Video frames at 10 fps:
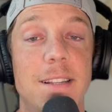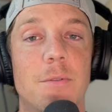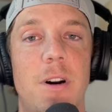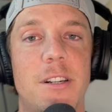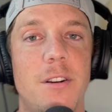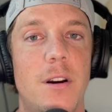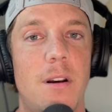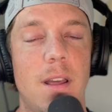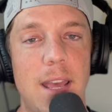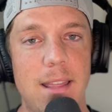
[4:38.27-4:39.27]
for watching,
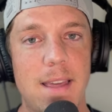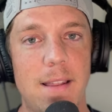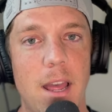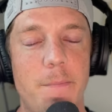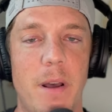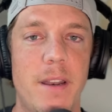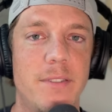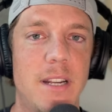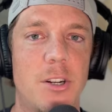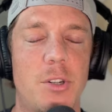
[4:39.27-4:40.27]
y'all. Hit that like button if
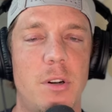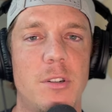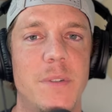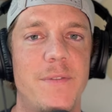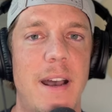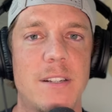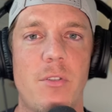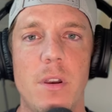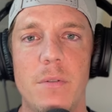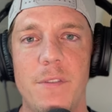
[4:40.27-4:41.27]
Sarah Sjoström is faster
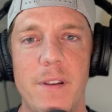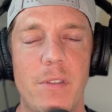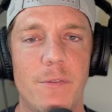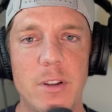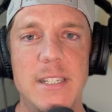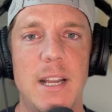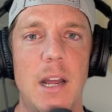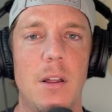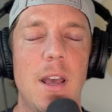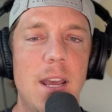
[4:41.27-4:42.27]
than you in the 50
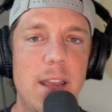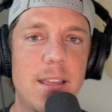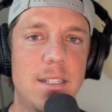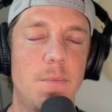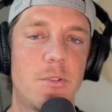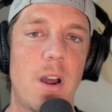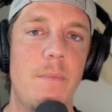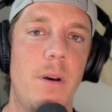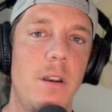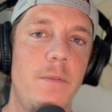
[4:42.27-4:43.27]
freestyle. Hit that subscribe
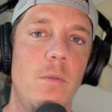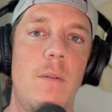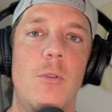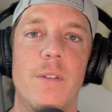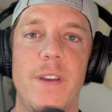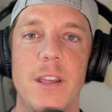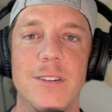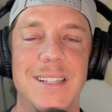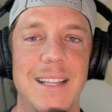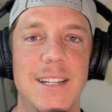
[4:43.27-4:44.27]
button if you want more
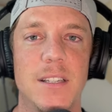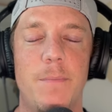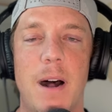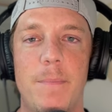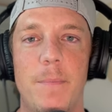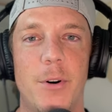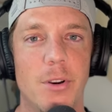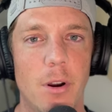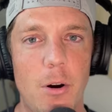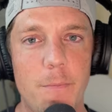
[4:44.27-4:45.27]
videos like this to pop up on
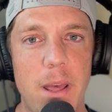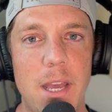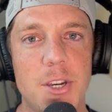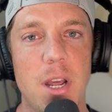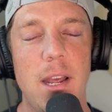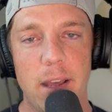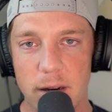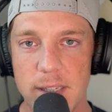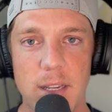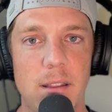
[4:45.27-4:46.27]
your homepage. And I'll
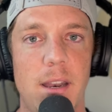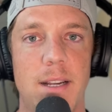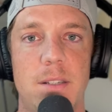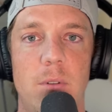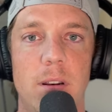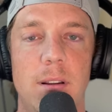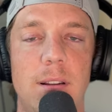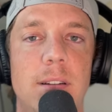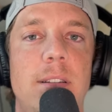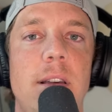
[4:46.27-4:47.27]
see you in the next one.
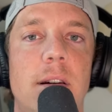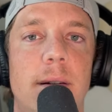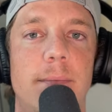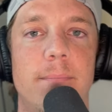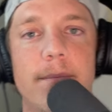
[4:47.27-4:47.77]
See ya.